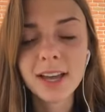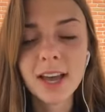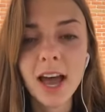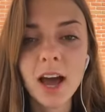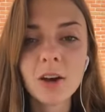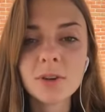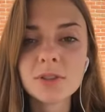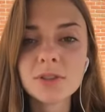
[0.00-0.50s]

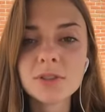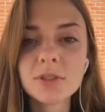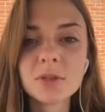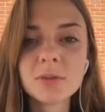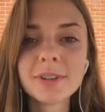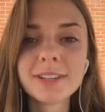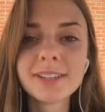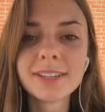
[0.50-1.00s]
How you
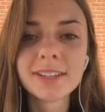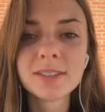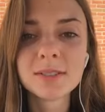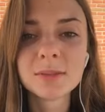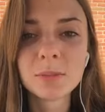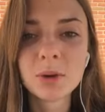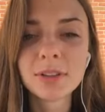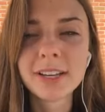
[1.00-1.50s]
doing
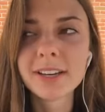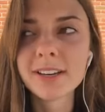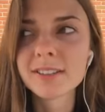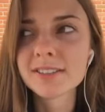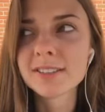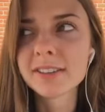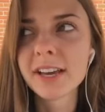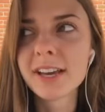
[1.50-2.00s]
is more like a
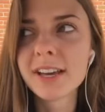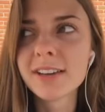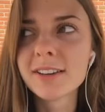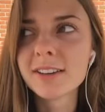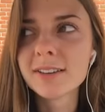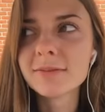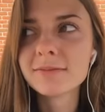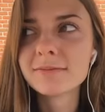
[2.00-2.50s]

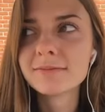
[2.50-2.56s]
slang.